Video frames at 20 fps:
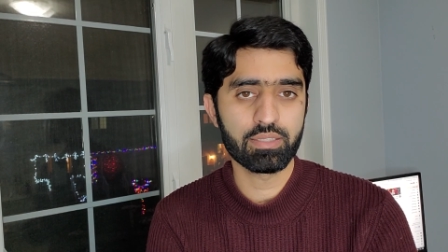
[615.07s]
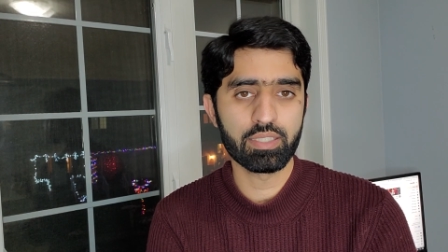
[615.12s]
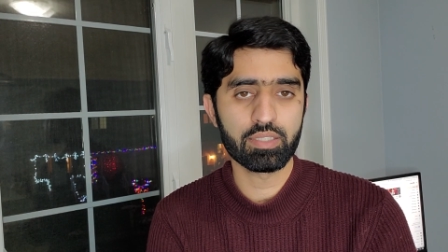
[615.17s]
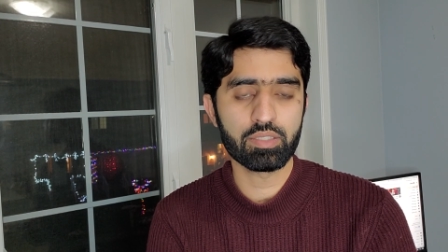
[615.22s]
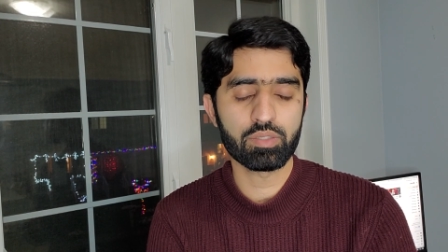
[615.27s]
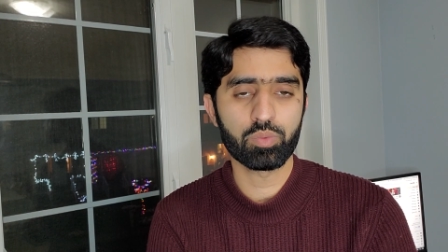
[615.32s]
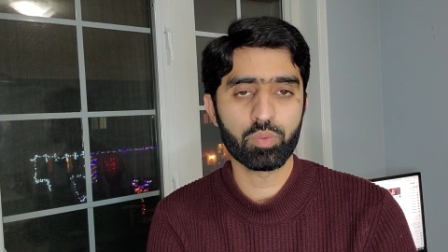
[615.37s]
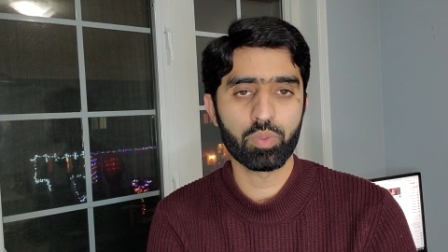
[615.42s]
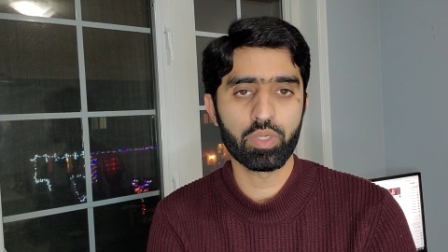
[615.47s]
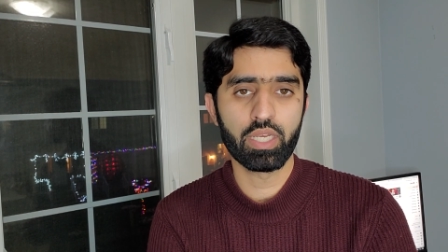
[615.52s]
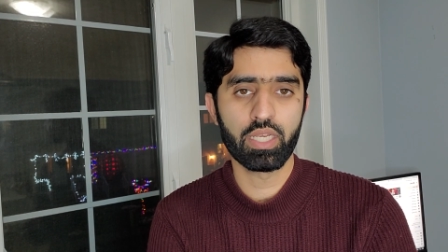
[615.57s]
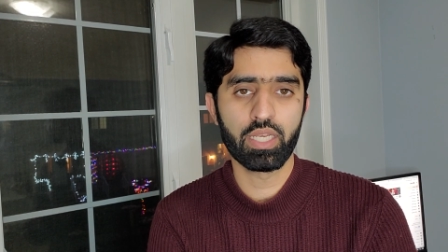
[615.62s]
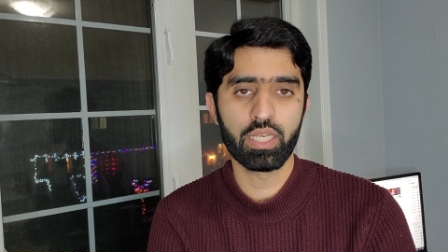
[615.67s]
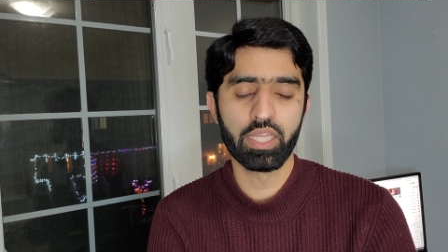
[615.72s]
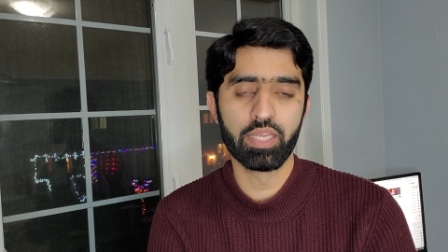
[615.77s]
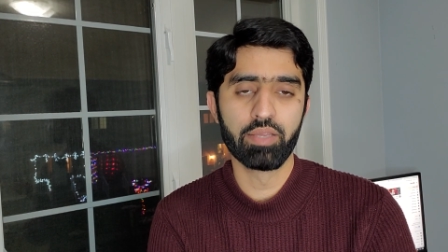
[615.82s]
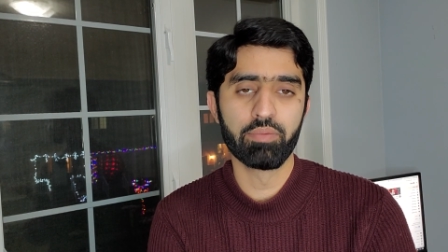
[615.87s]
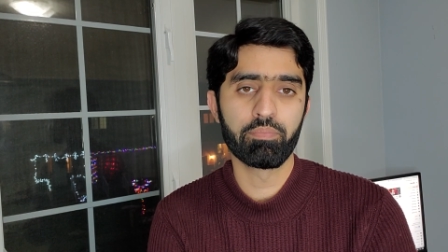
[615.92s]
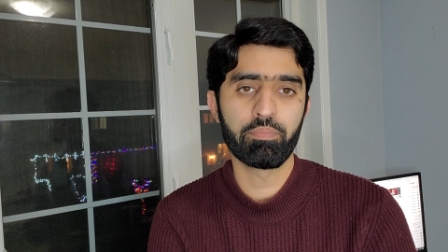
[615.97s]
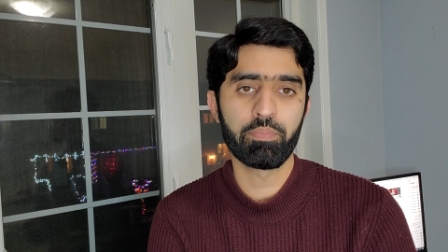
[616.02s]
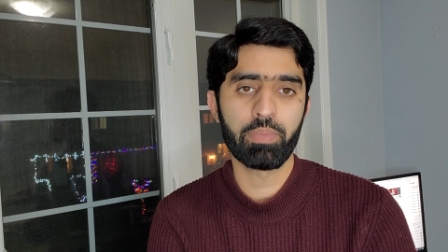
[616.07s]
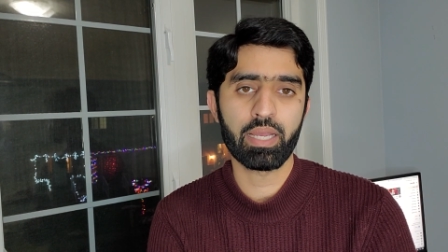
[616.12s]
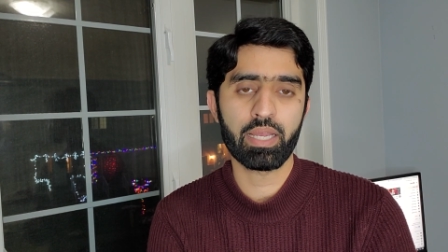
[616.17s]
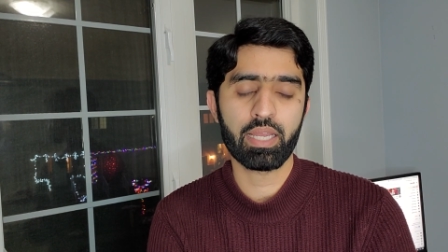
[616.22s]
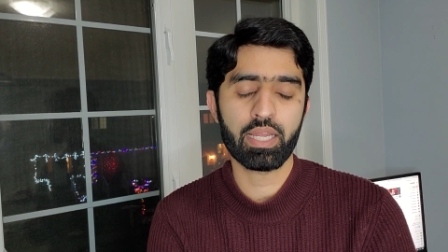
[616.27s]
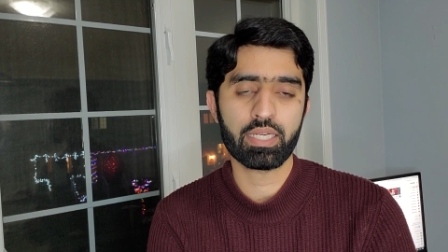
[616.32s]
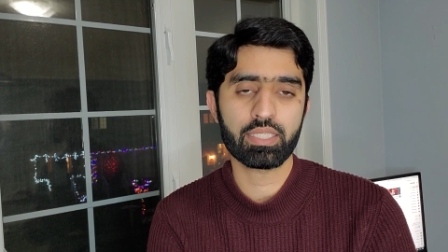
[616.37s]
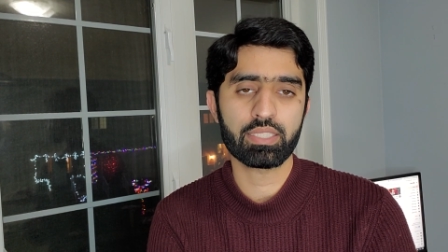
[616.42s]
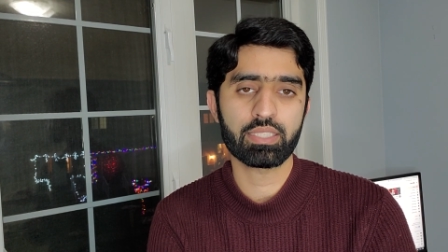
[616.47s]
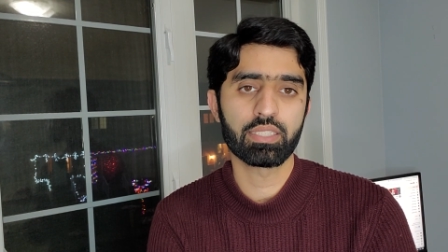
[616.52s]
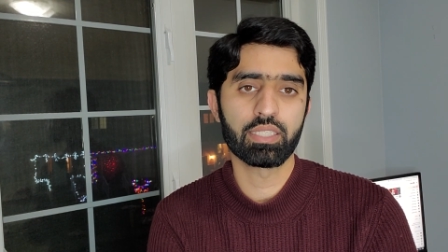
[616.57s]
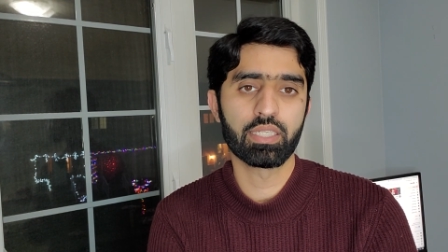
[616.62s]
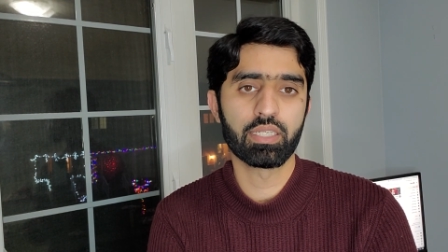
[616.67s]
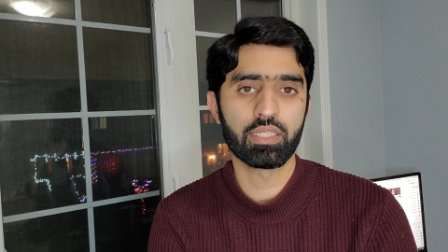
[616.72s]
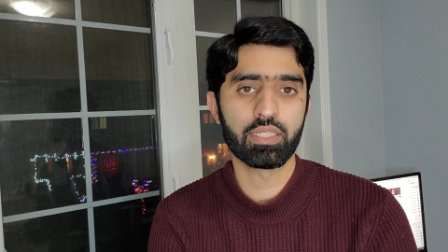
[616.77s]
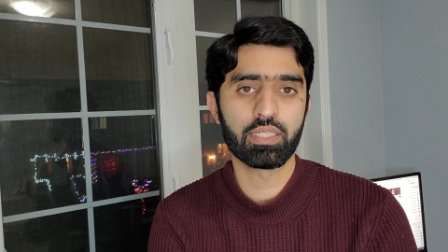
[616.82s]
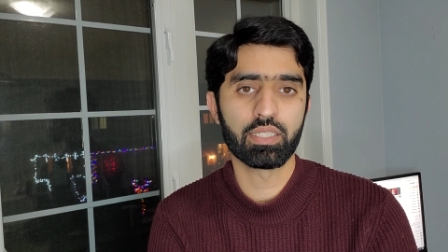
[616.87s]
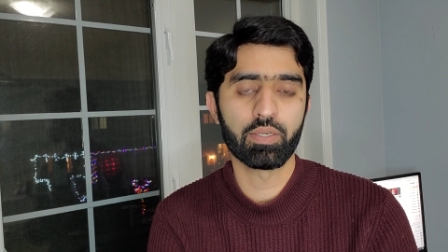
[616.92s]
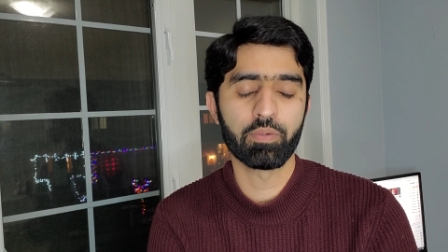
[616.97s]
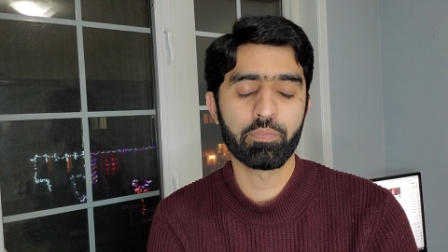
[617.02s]
this will impact
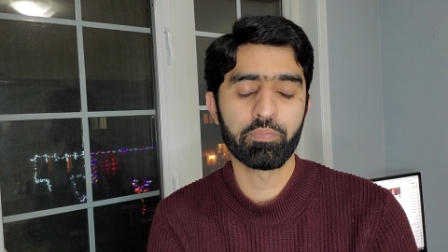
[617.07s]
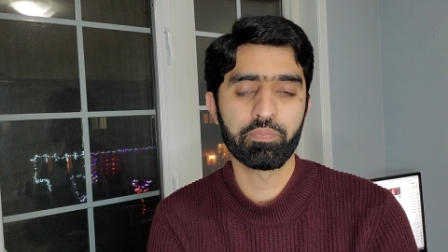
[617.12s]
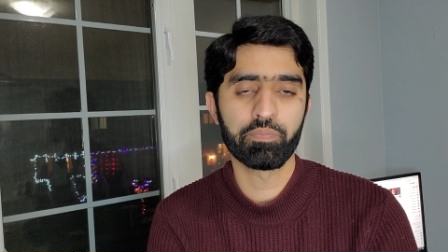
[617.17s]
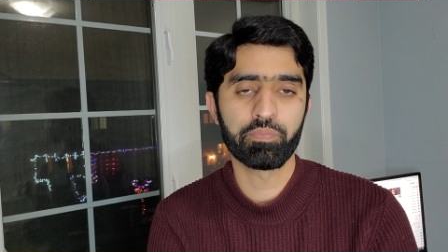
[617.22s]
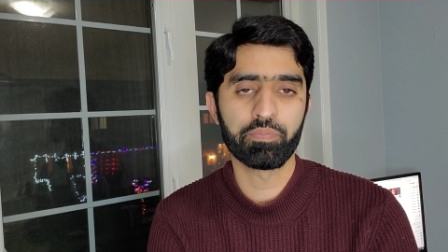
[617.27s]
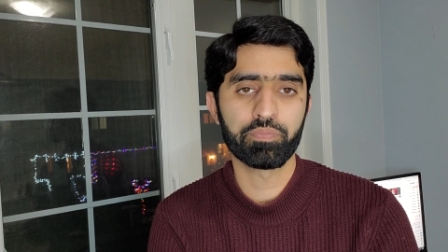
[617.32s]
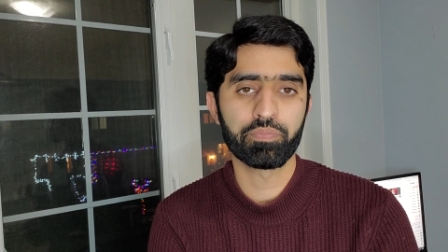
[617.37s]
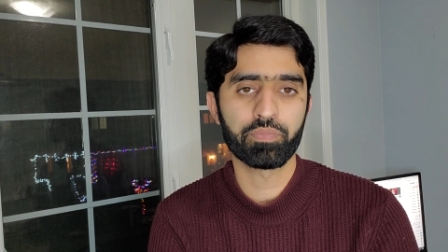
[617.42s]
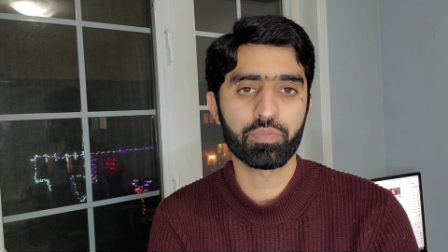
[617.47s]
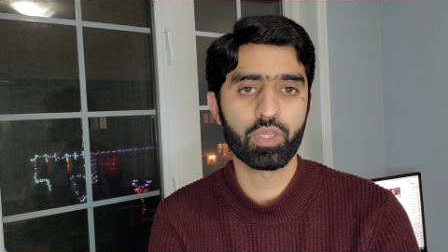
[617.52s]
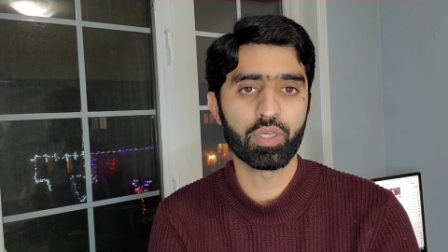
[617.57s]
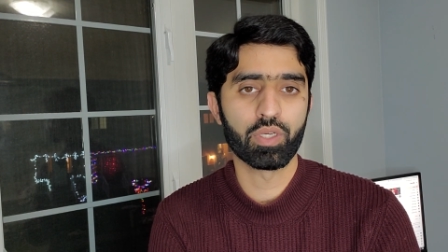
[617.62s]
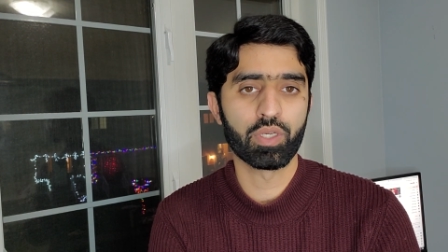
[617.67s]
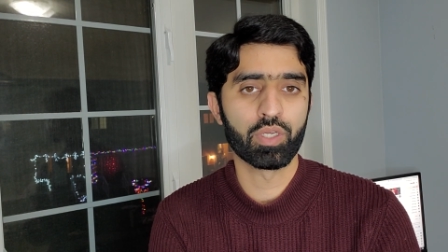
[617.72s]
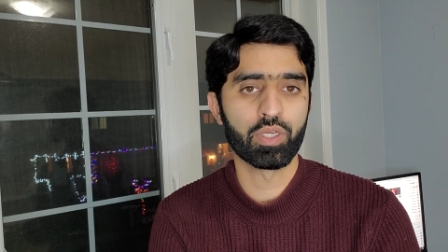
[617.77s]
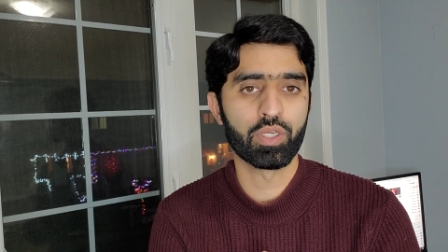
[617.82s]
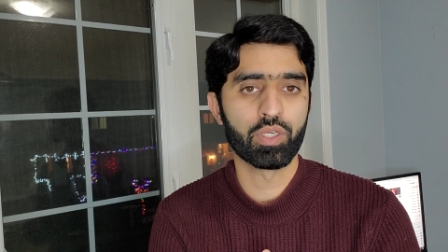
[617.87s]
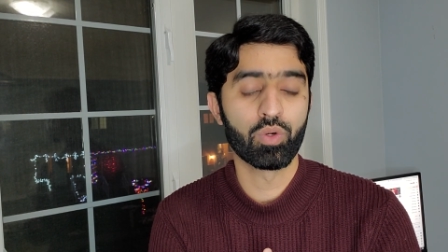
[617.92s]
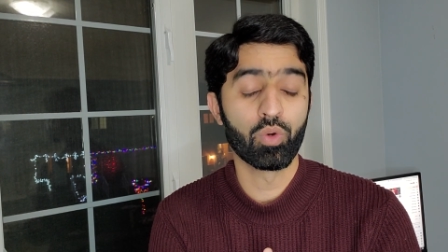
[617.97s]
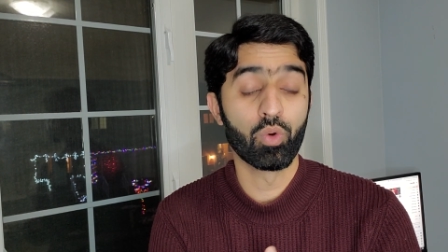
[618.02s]
um, uh,